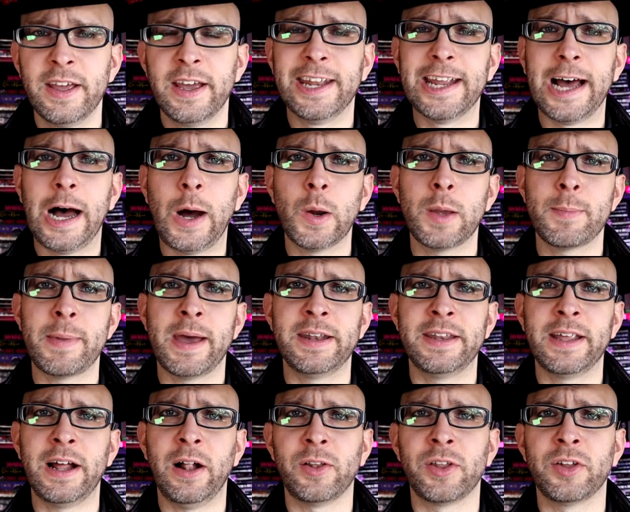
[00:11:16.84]
and Howie
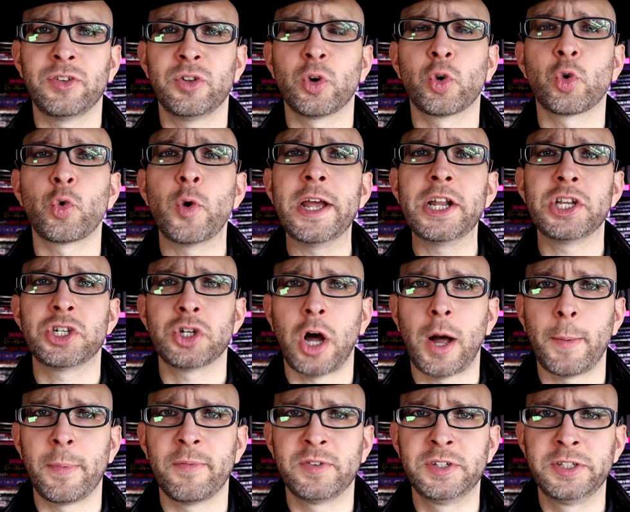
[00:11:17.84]
Mandel does a great
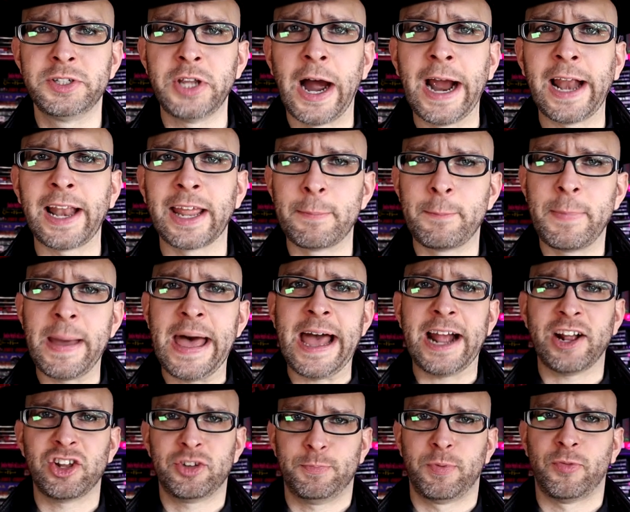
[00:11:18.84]
job of dialing
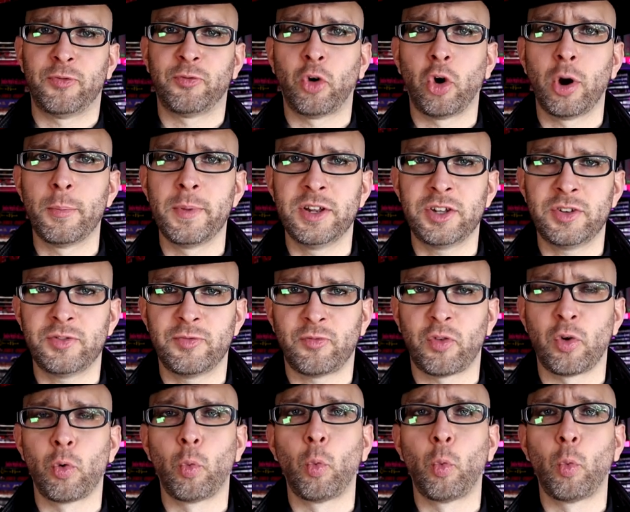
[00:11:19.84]
back his performance for